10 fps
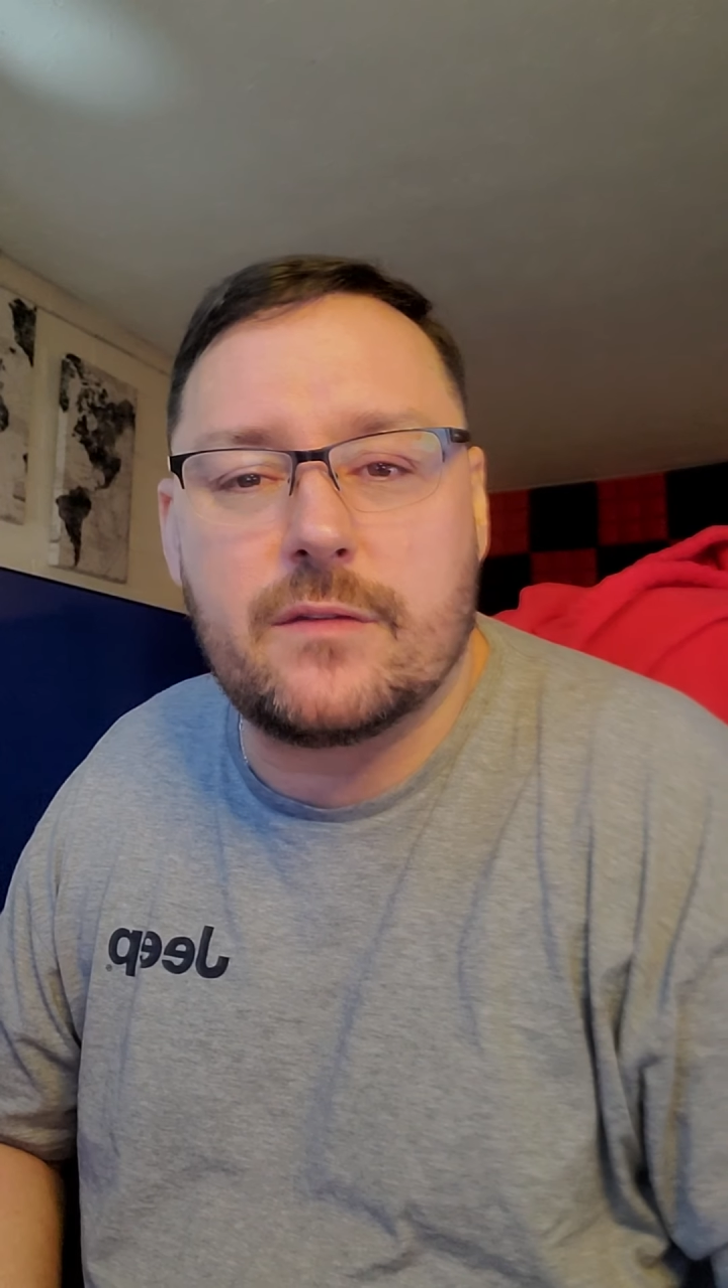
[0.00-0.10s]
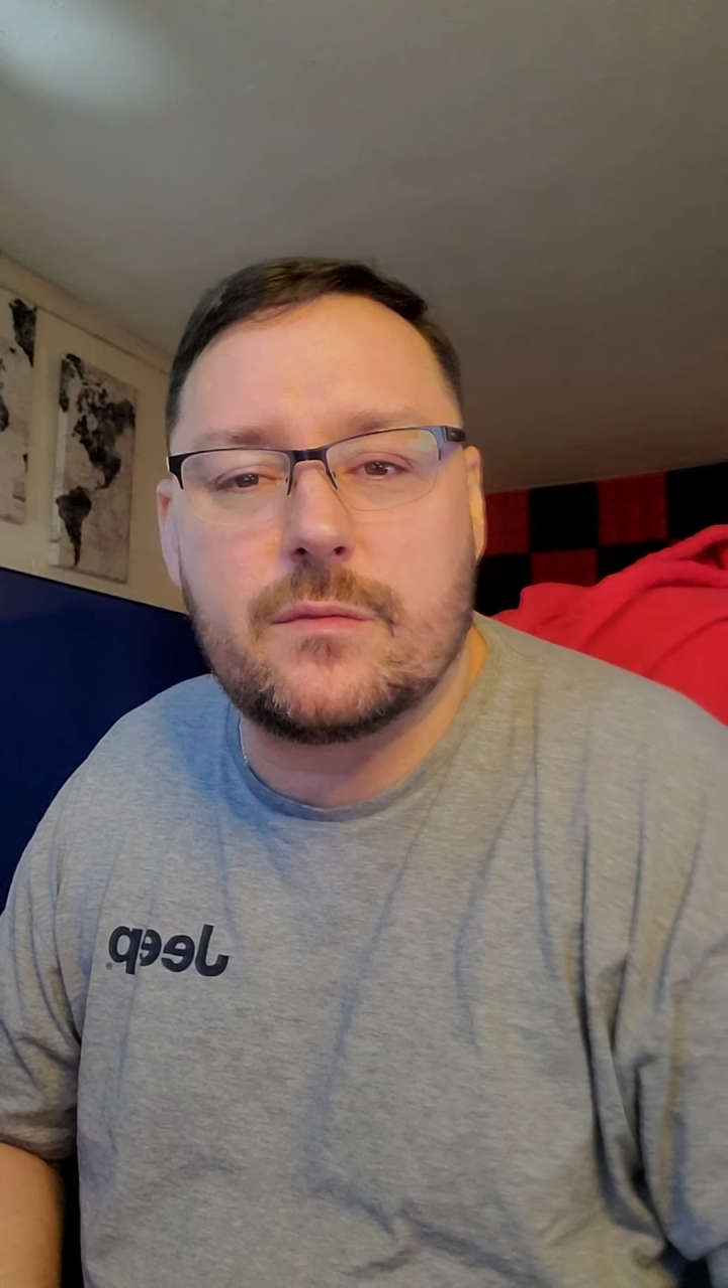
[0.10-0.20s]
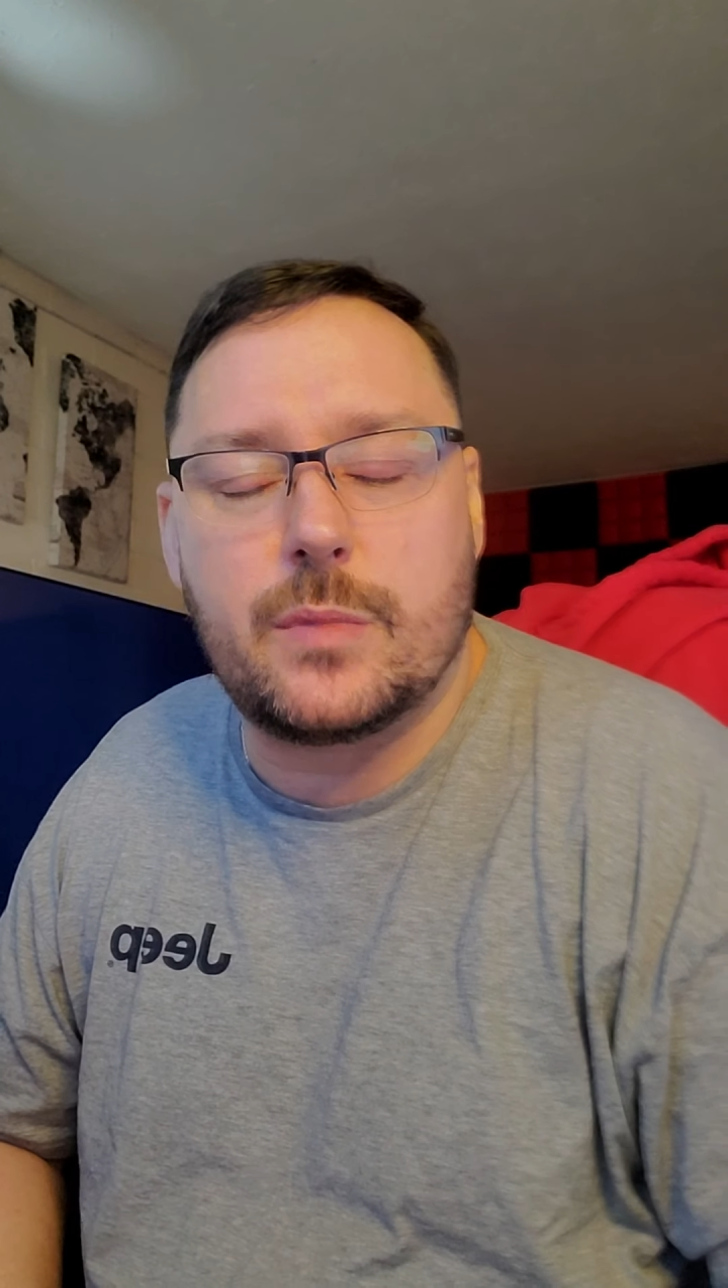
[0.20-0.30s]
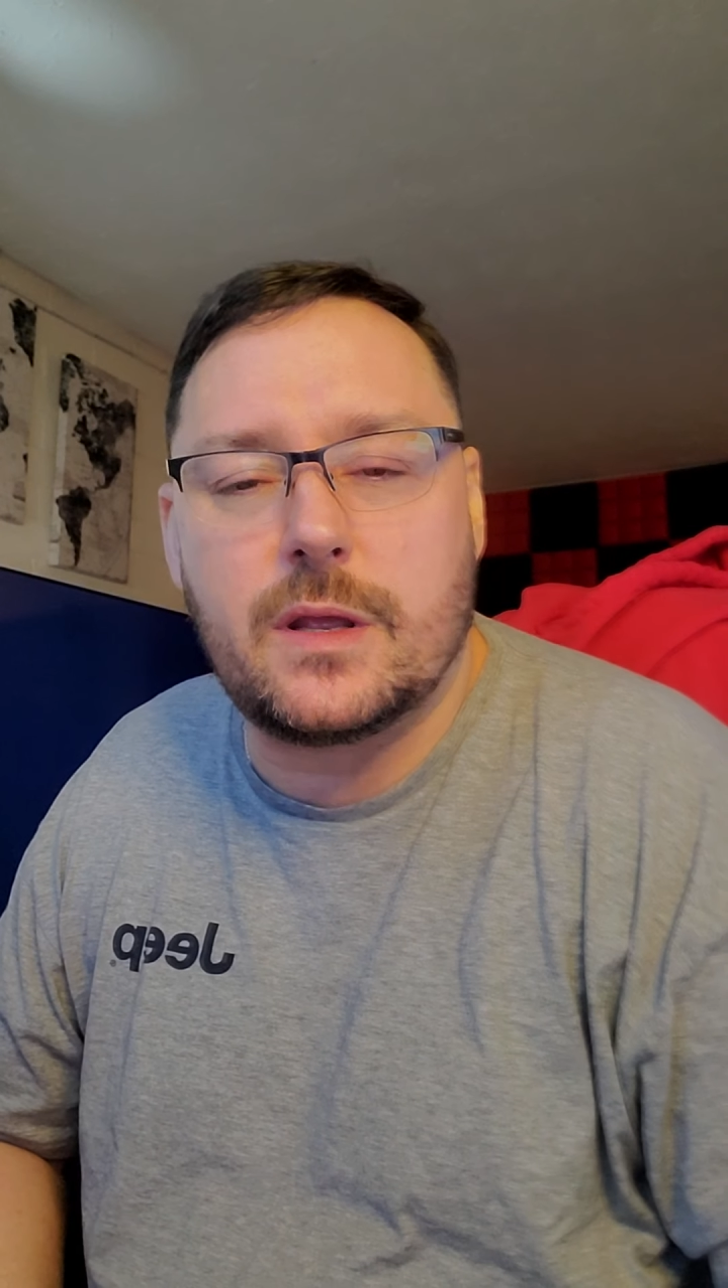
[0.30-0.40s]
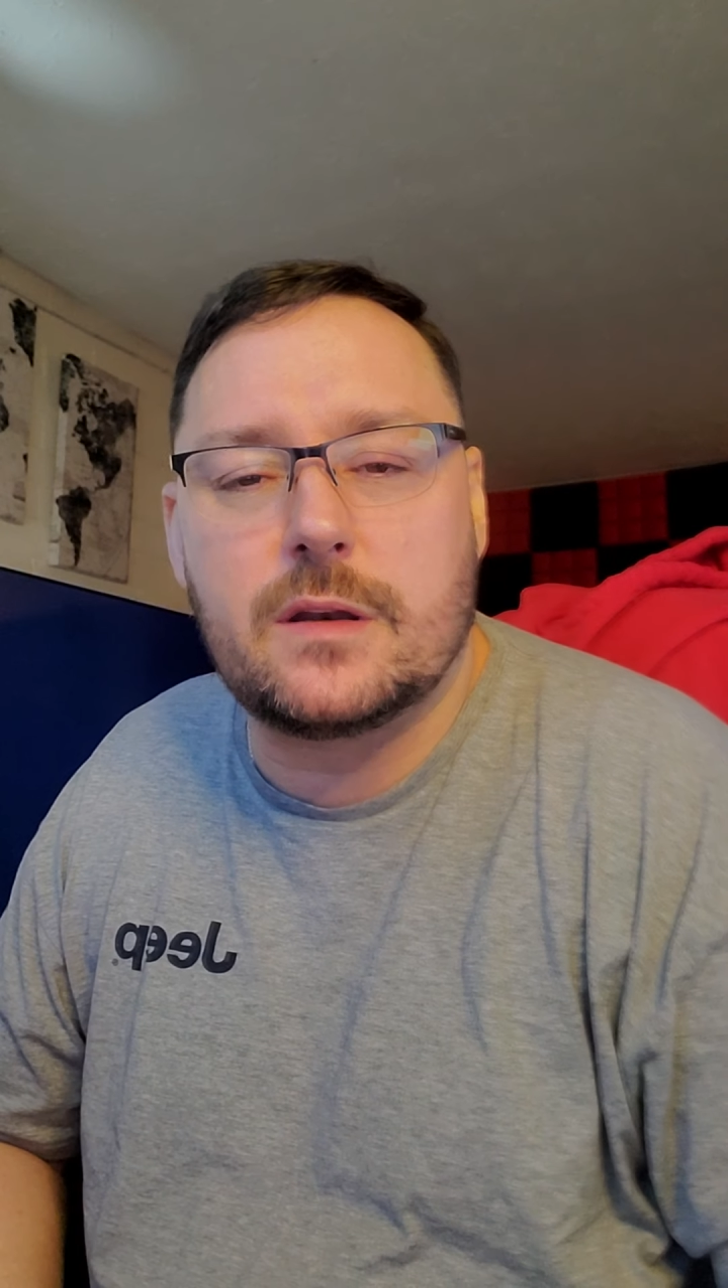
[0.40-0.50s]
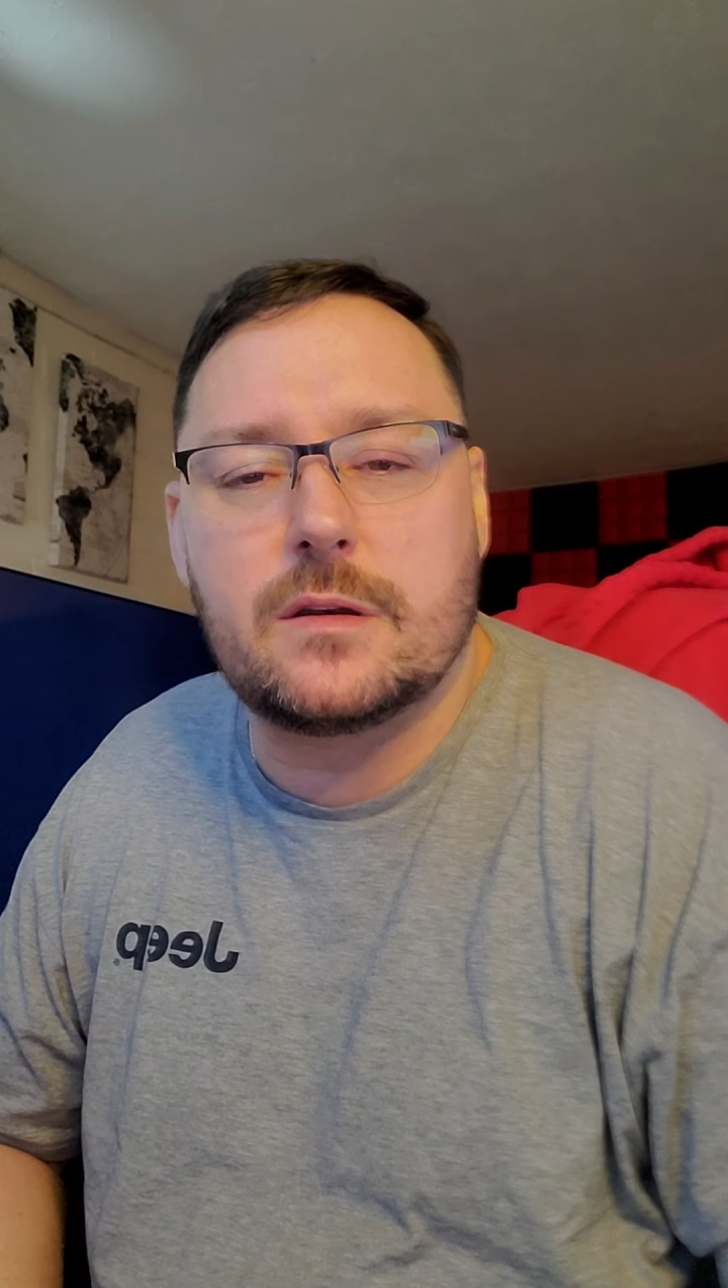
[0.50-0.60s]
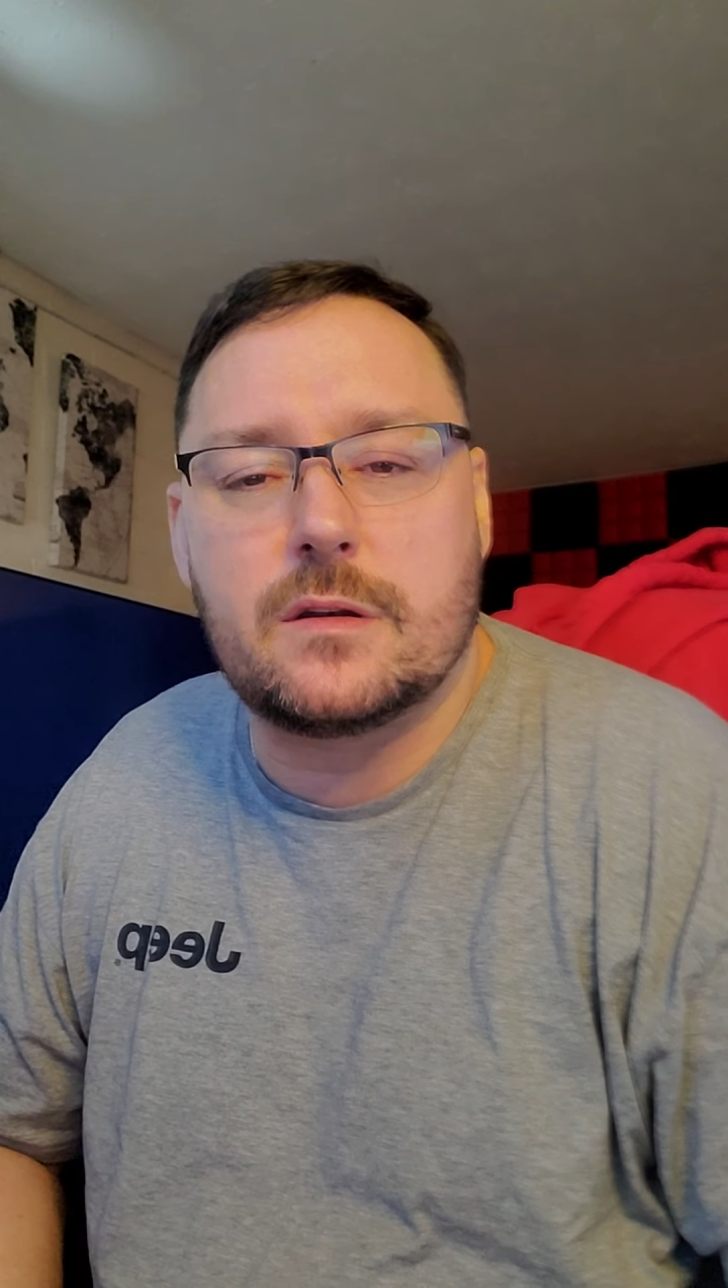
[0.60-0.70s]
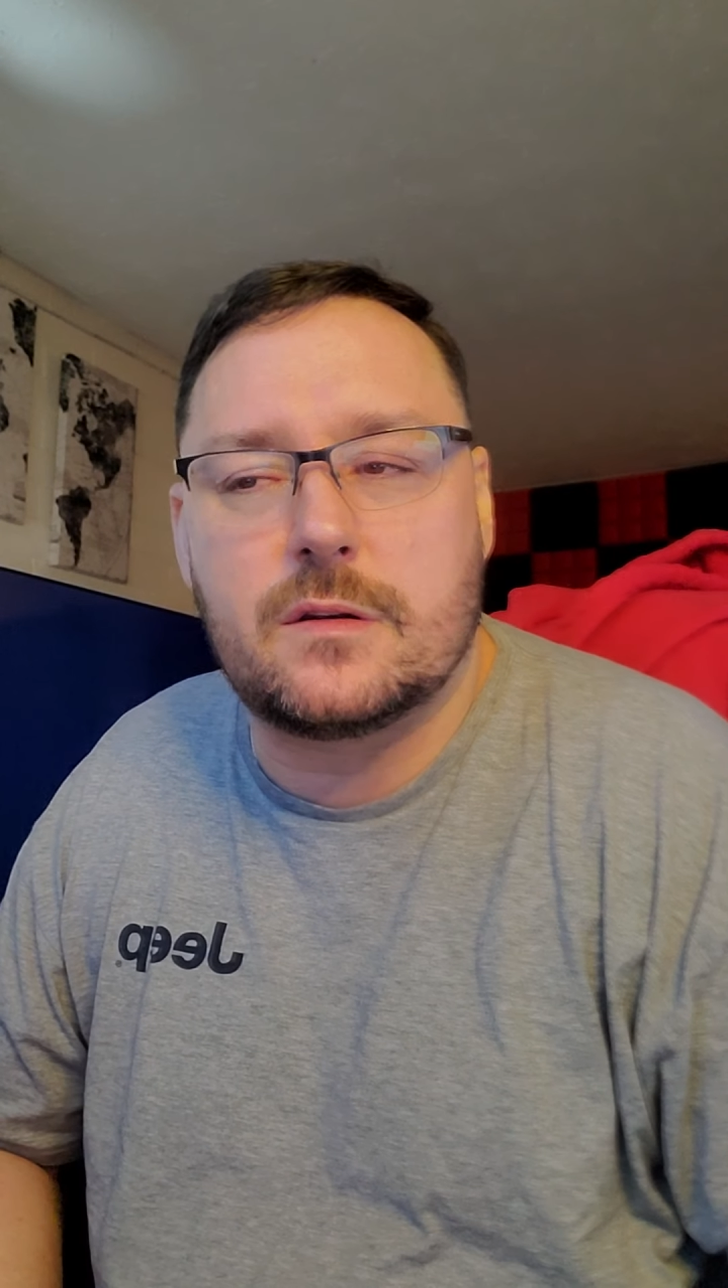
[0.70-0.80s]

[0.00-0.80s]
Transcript: and being